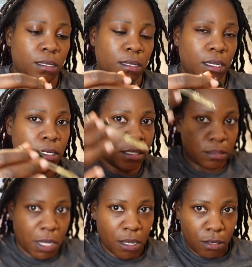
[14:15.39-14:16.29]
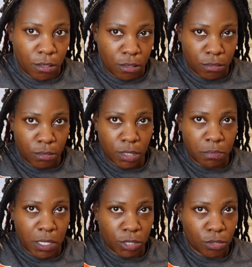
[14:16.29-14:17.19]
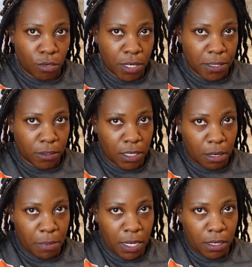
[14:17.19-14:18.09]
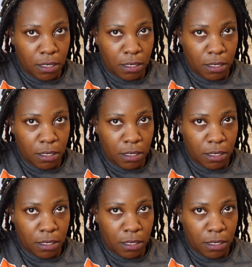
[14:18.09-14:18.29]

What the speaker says: and this is my own special oil that I make.